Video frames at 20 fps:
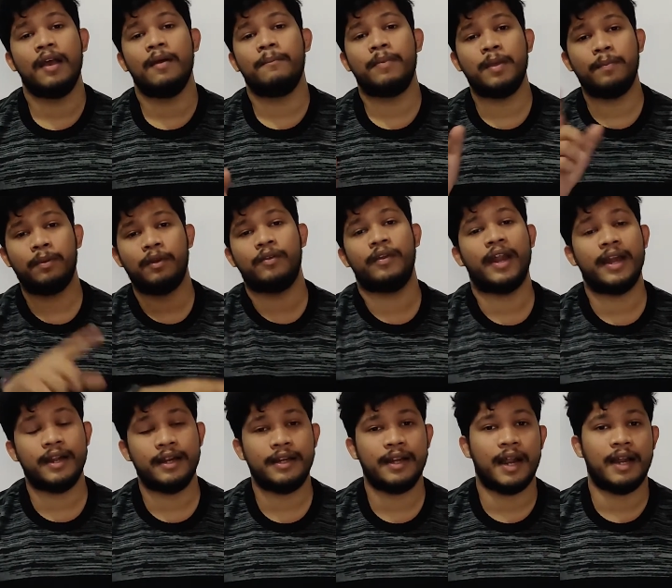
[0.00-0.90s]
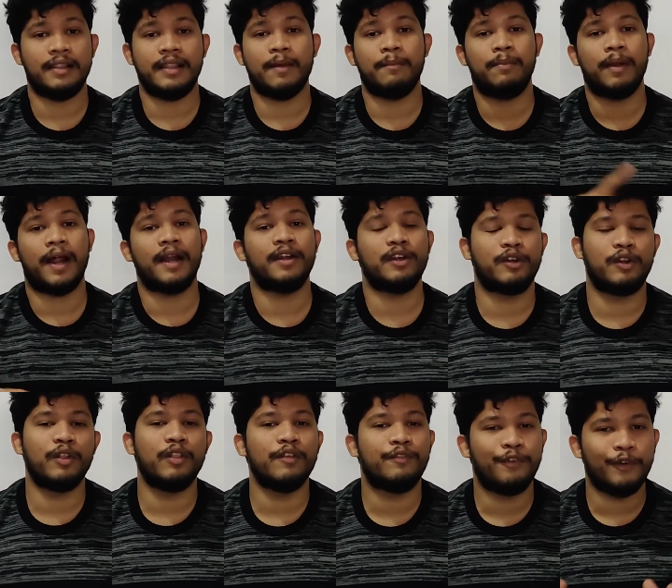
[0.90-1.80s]
people read it and they planned it to
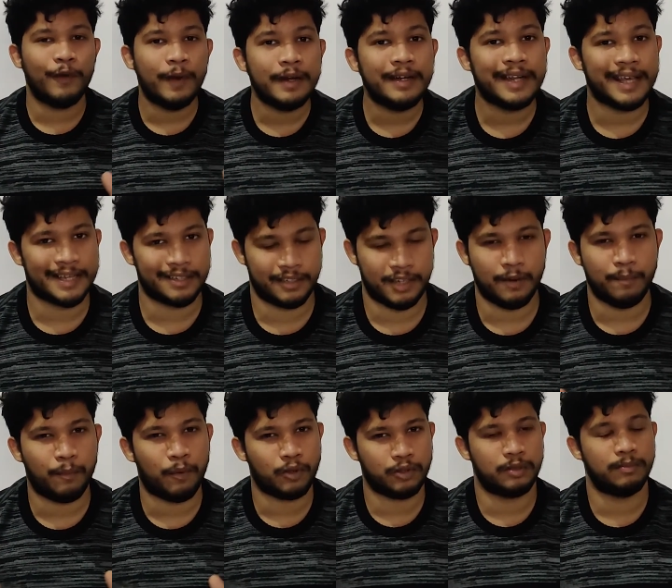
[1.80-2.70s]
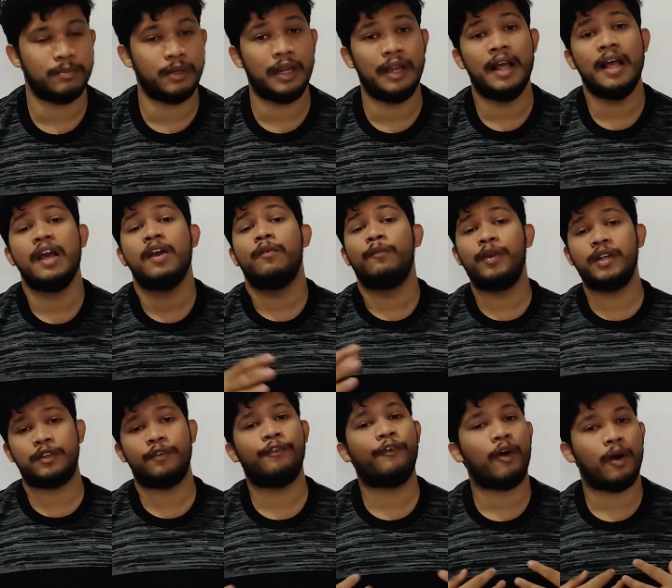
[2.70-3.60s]
the fullest extent possible, which
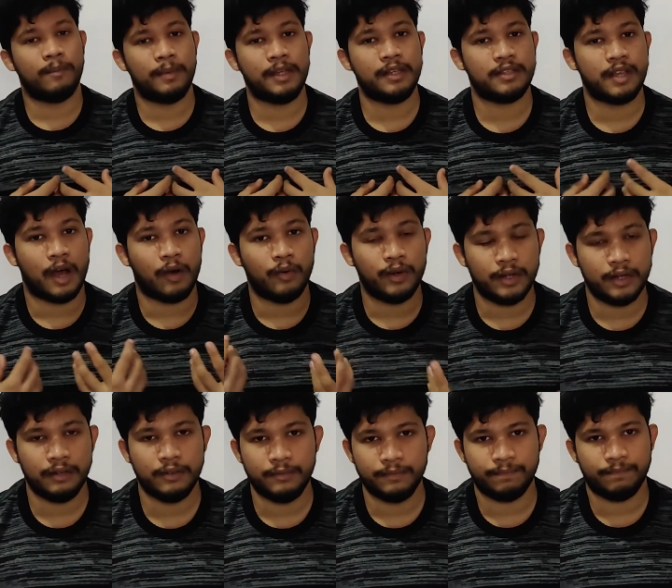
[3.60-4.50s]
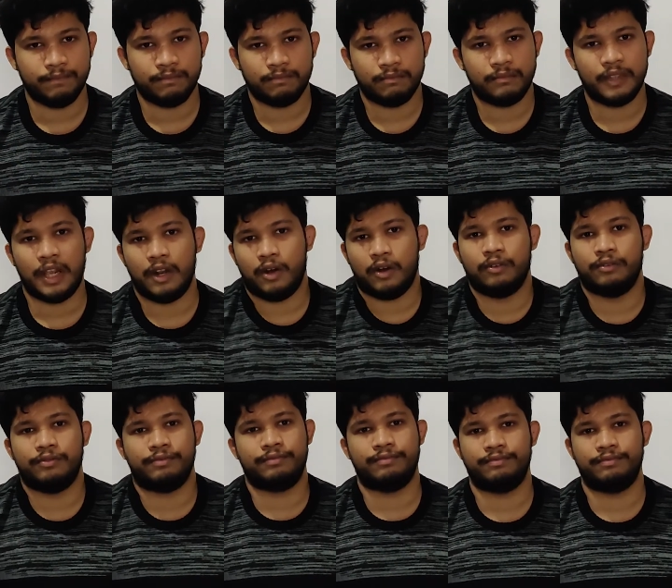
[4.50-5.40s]
for me sounded, you know,